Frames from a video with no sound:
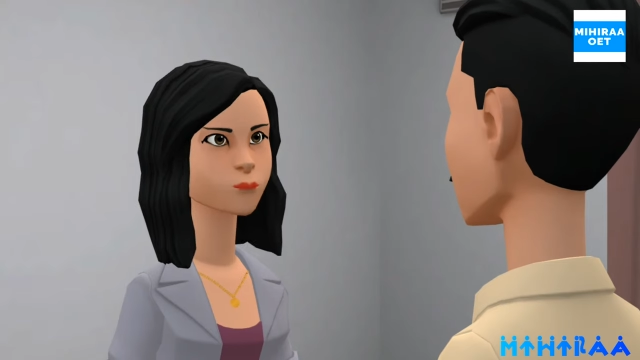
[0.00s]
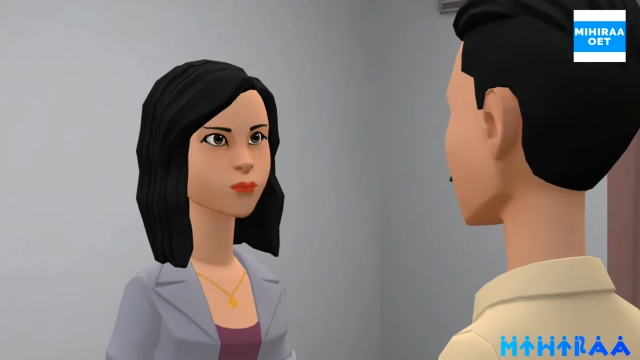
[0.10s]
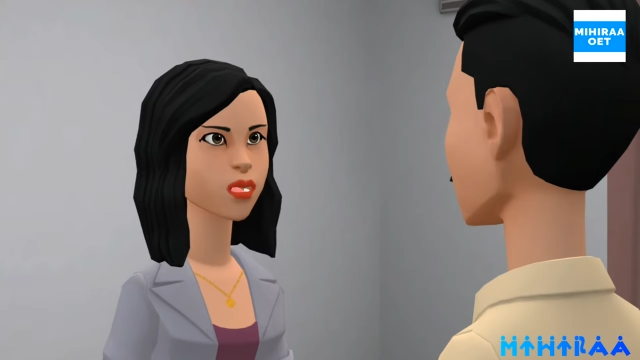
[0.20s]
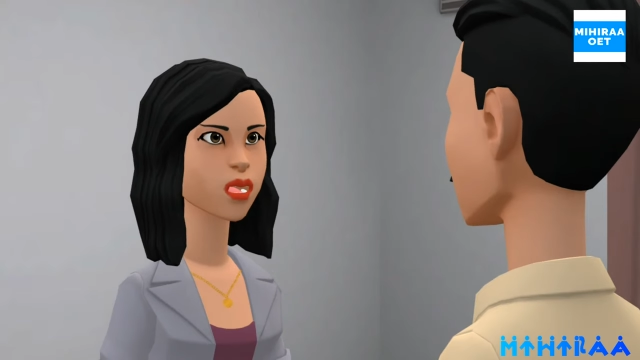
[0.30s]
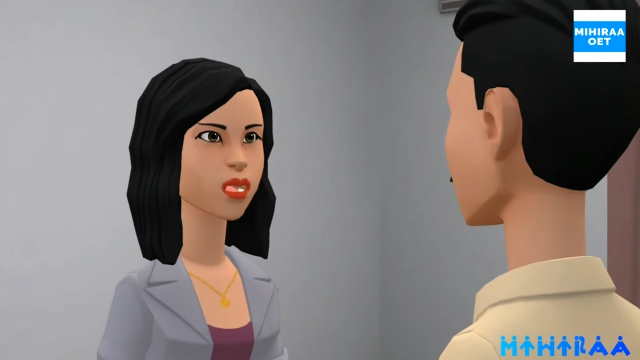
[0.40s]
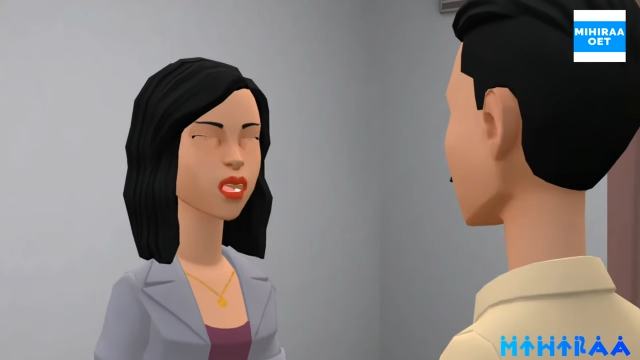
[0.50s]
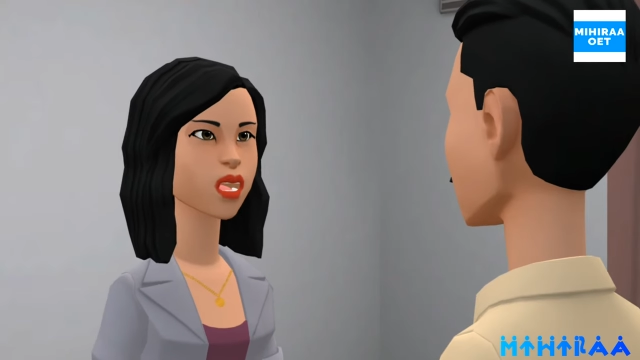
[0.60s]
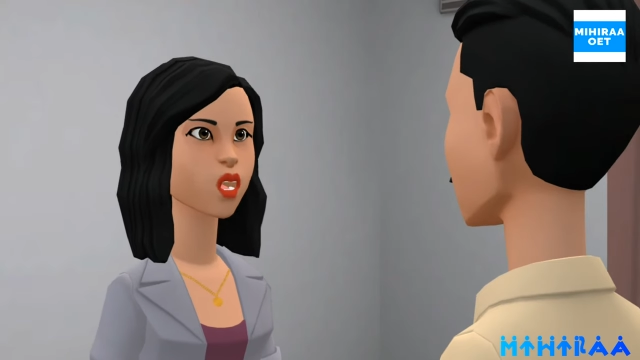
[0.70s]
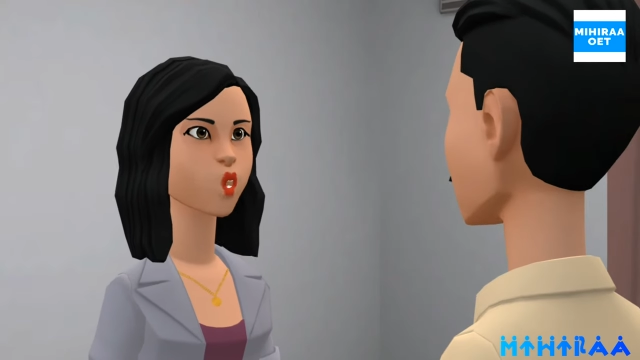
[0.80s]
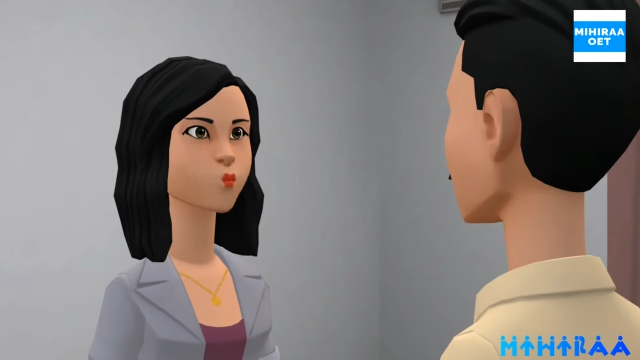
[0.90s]
Please
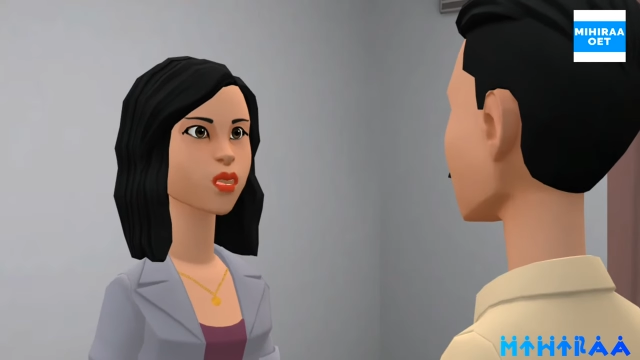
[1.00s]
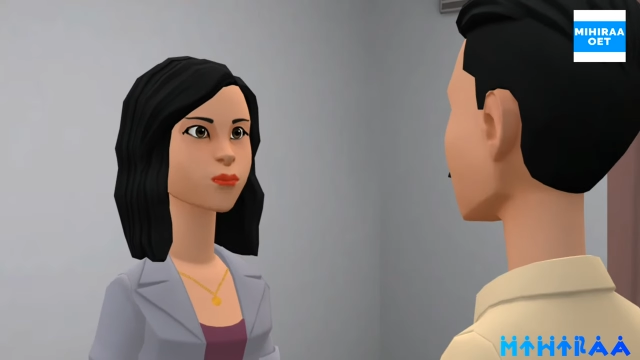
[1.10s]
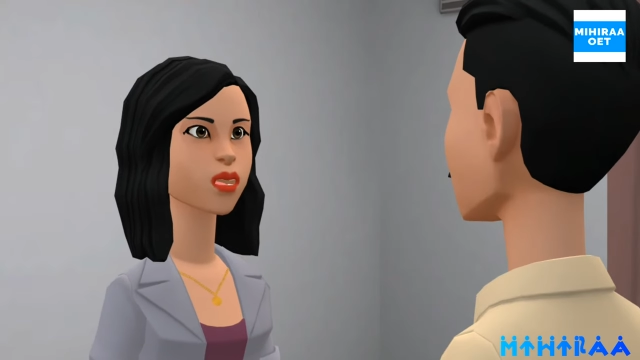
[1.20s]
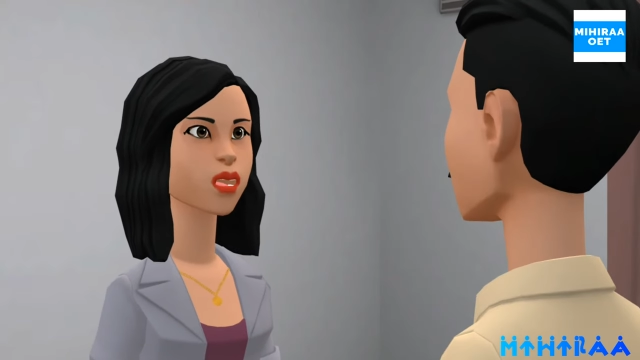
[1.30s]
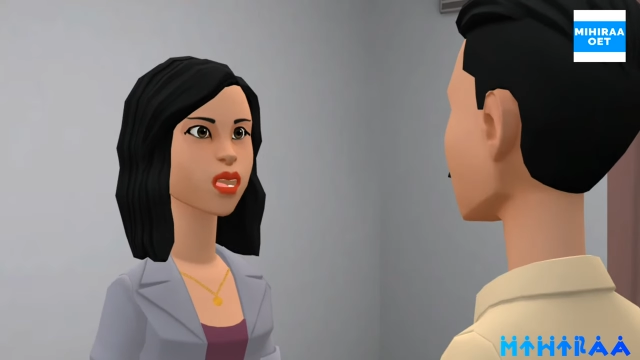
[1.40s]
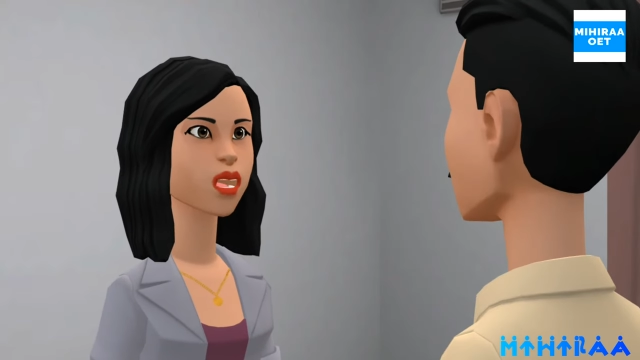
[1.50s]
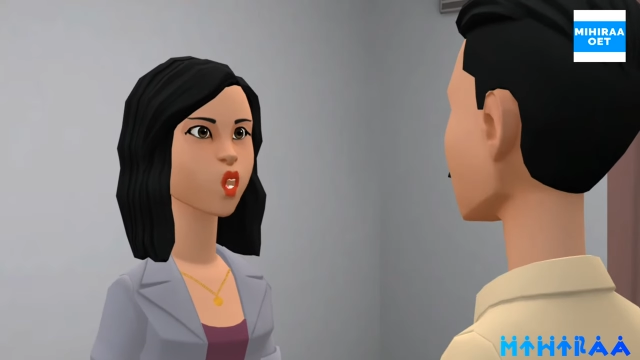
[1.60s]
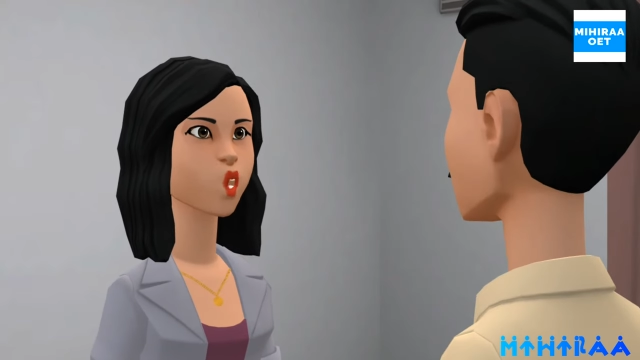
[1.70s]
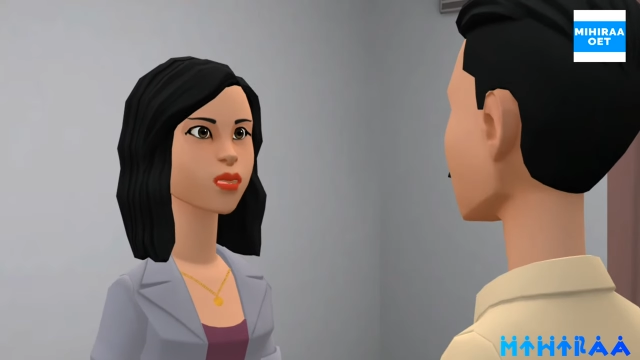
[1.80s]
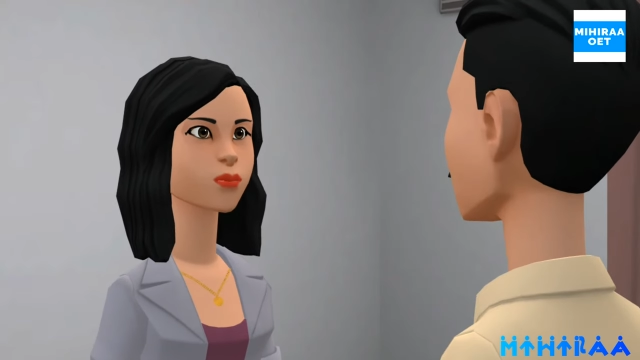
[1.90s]
start preparing
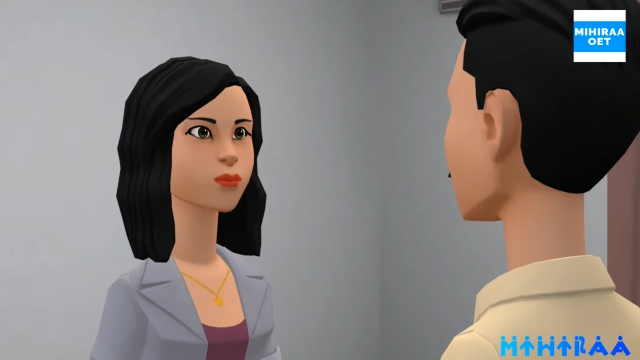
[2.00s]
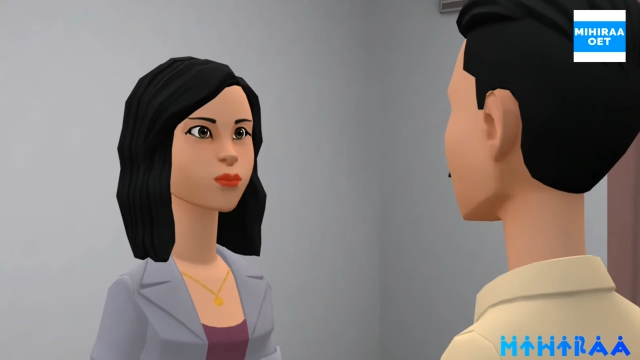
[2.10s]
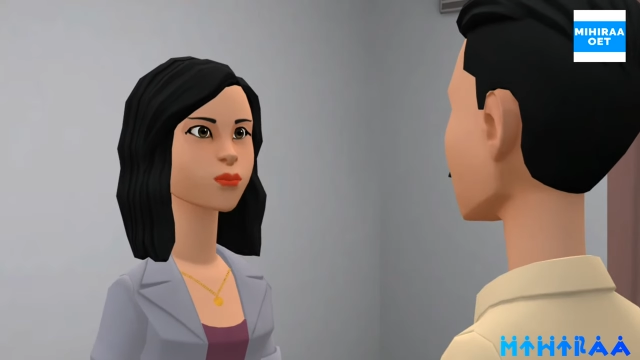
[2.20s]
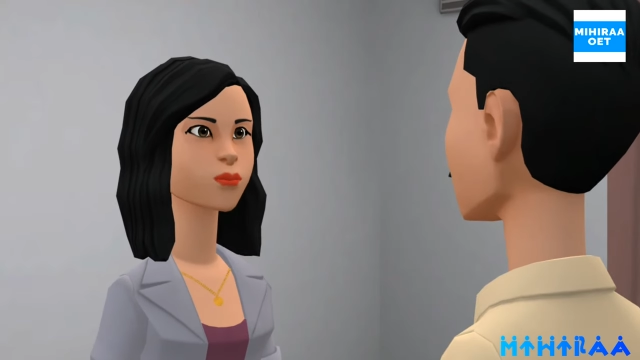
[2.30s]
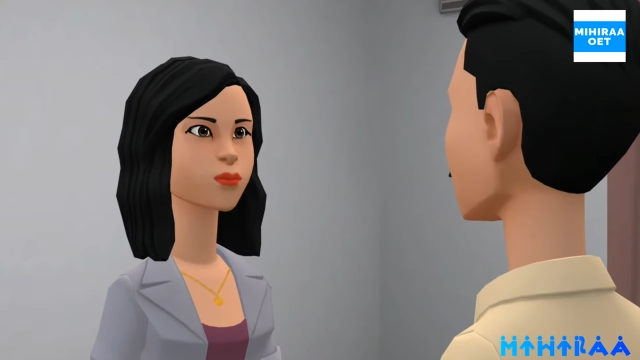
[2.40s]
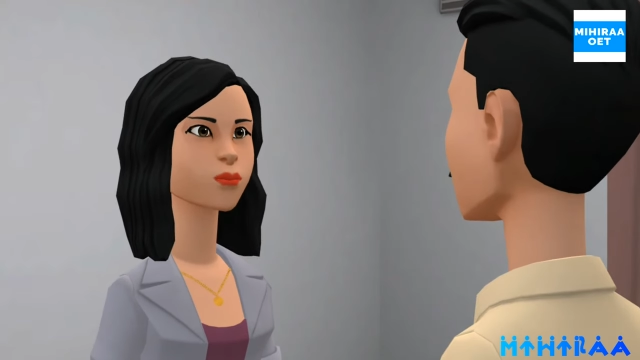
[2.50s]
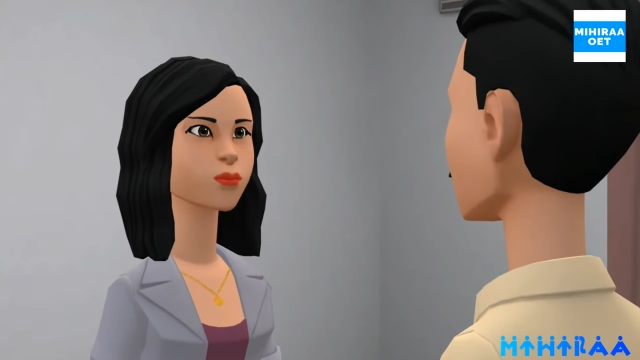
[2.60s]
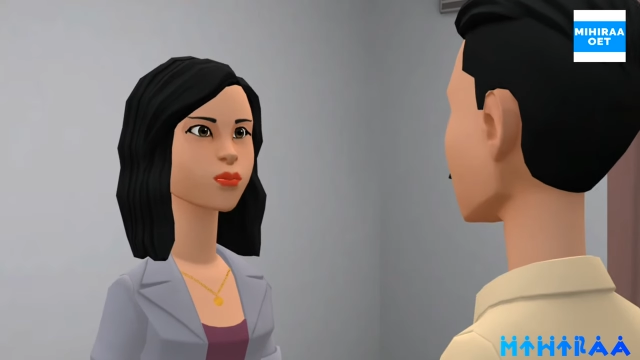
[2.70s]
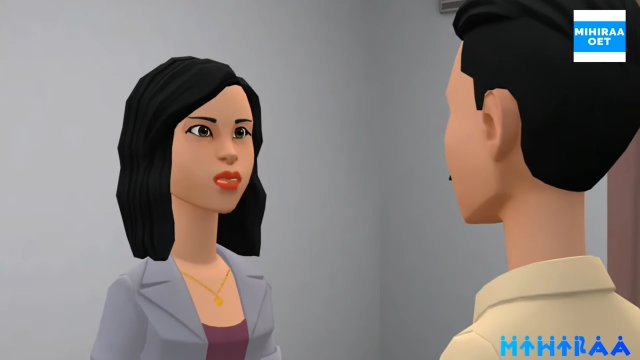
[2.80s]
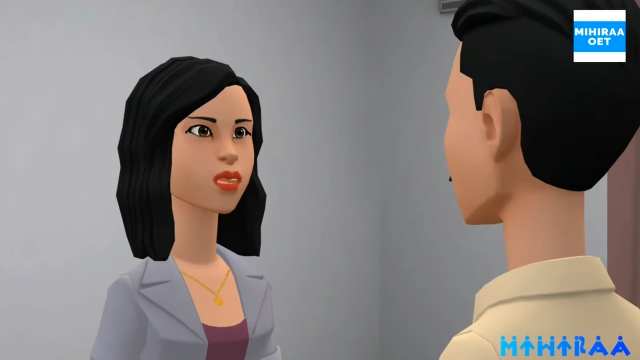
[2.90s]
now.
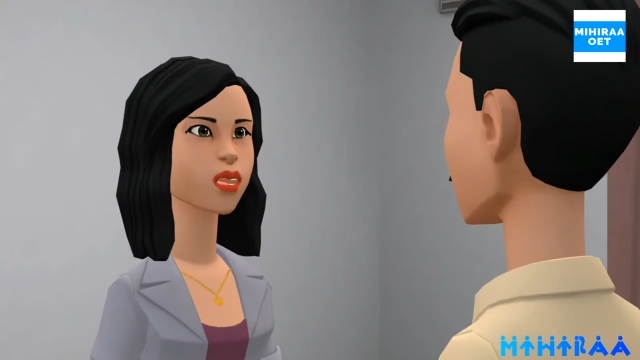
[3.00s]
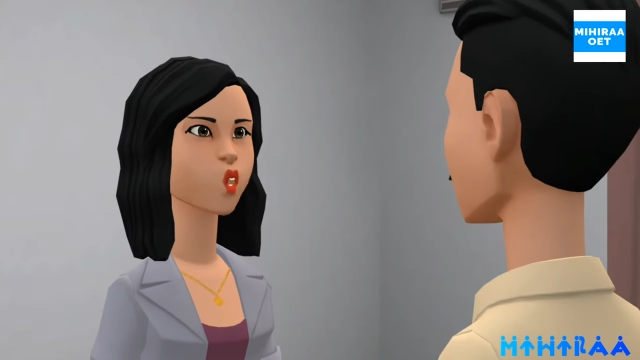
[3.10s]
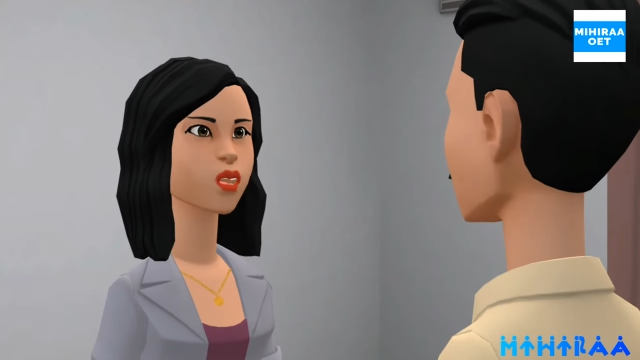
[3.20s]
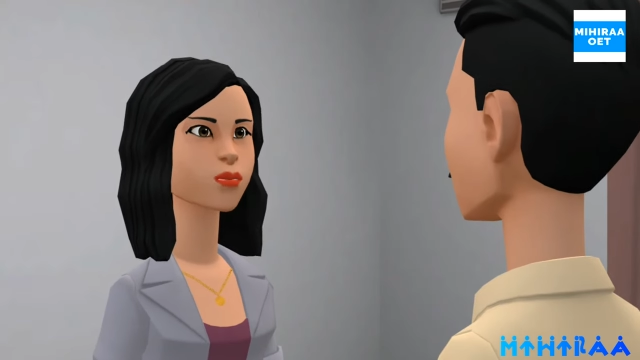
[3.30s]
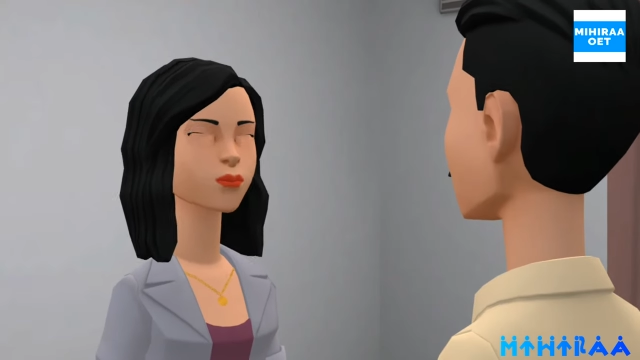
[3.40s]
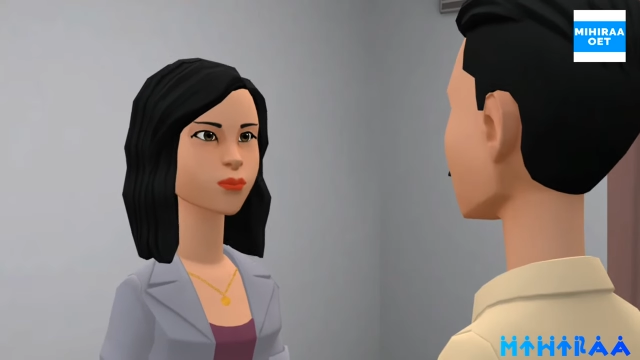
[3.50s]
Thank you.